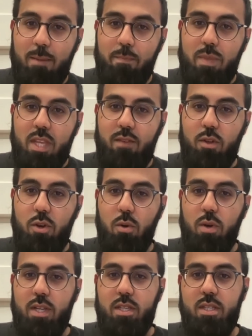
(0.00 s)
Yes. If you
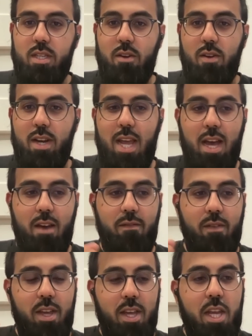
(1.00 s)
don't necessarily have
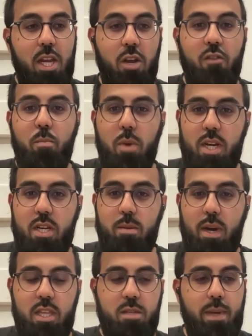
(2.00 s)
enough money to
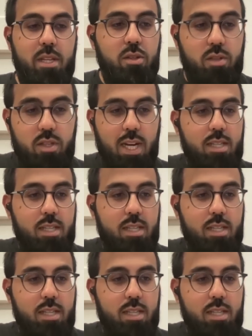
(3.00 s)
buy this pencil, so